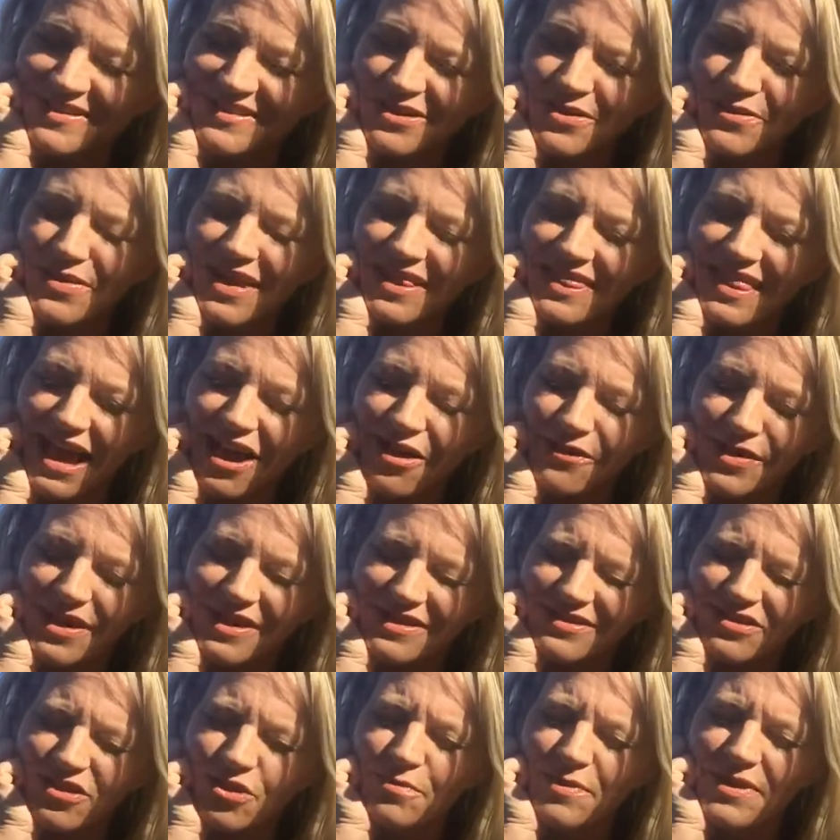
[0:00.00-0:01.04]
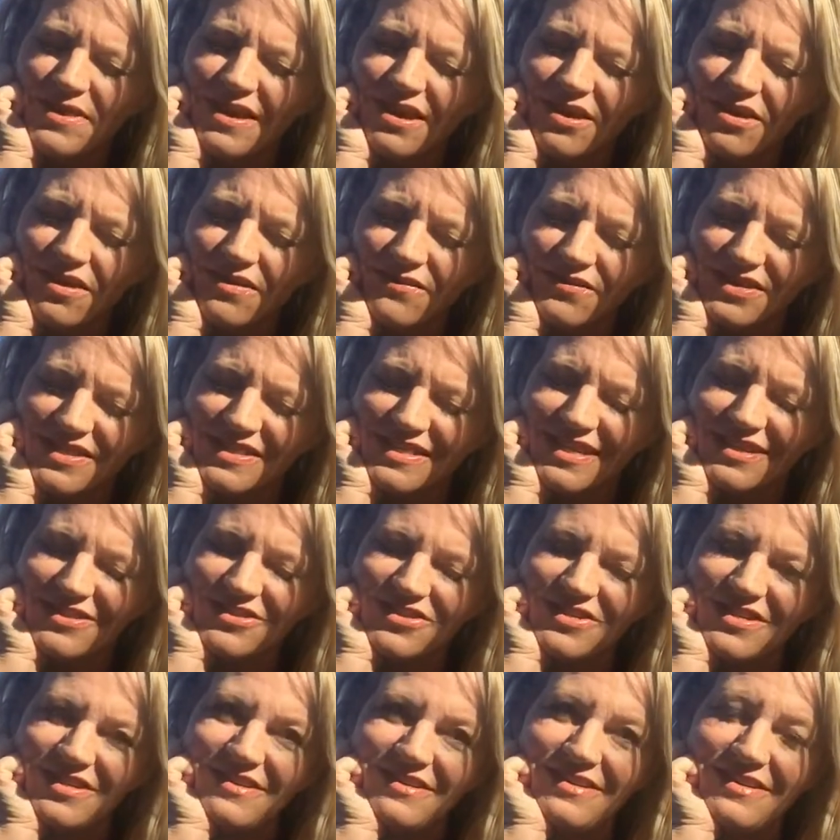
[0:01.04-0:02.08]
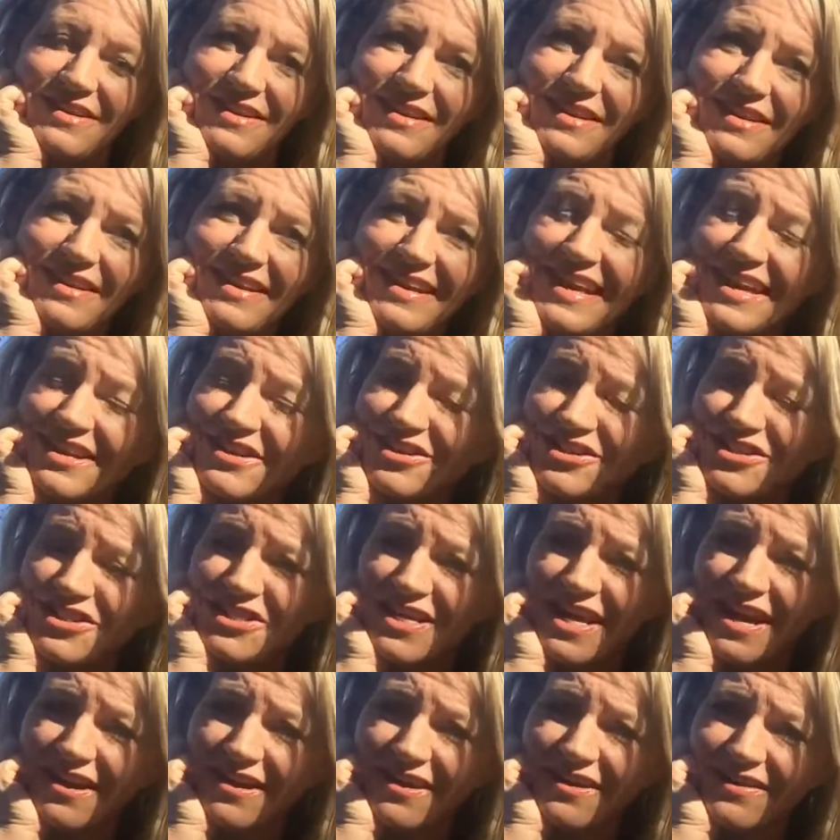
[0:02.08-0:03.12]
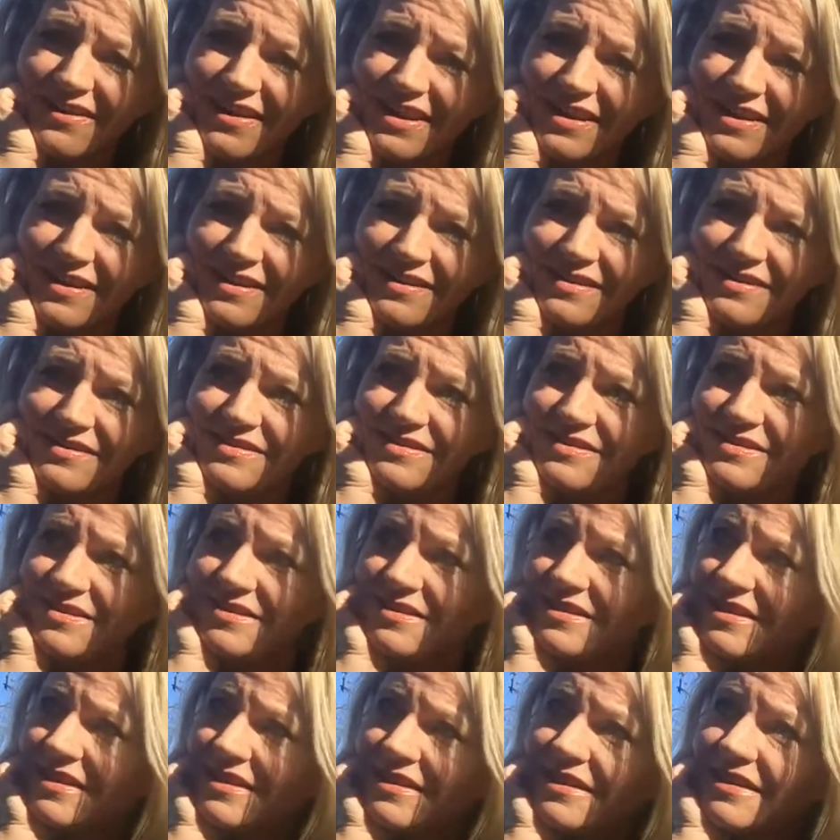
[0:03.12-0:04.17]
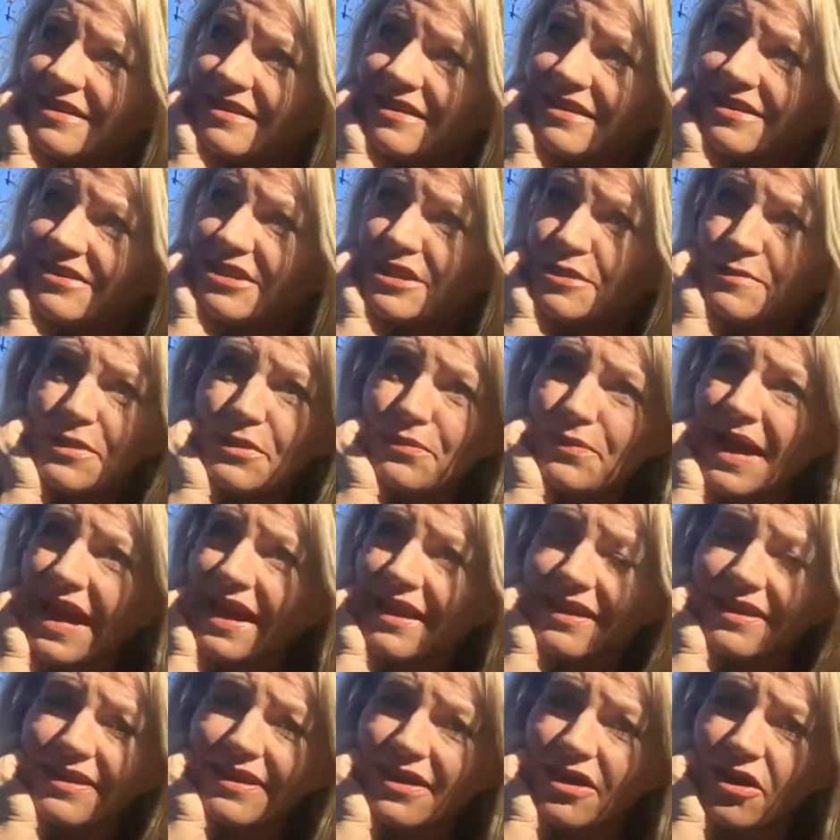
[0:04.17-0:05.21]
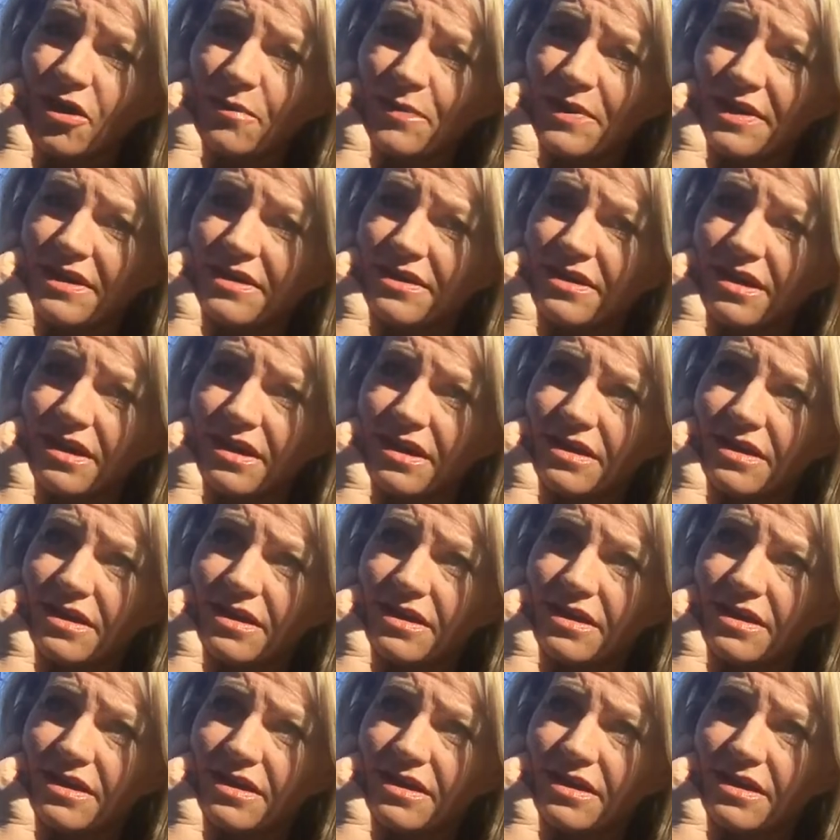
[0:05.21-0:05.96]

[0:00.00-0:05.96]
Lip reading: So allow it, open that conversation and share, and just be radically open